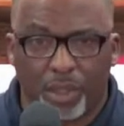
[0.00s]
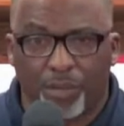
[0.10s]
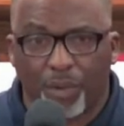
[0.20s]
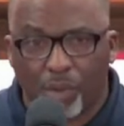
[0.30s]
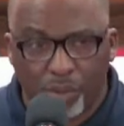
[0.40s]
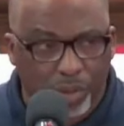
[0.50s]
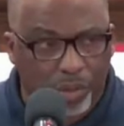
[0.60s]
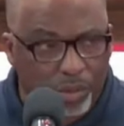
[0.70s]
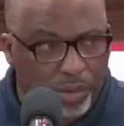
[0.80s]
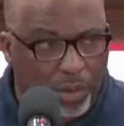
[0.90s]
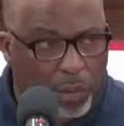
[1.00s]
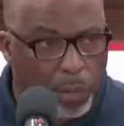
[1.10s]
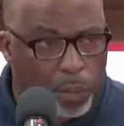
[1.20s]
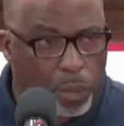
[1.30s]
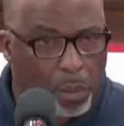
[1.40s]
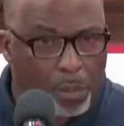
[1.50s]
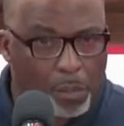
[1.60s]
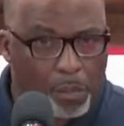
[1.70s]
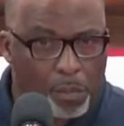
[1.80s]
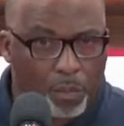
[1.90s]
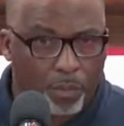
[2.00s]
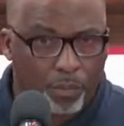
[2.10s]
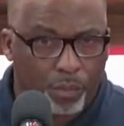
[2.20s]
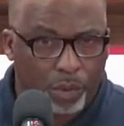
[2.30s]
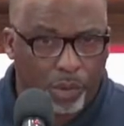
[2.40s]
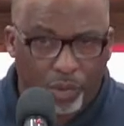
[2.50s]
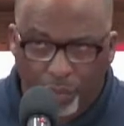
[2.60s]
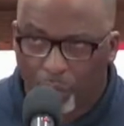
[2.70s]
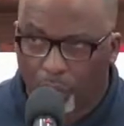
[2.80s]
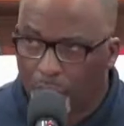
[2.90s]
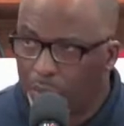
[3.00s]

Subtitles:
emotions, control,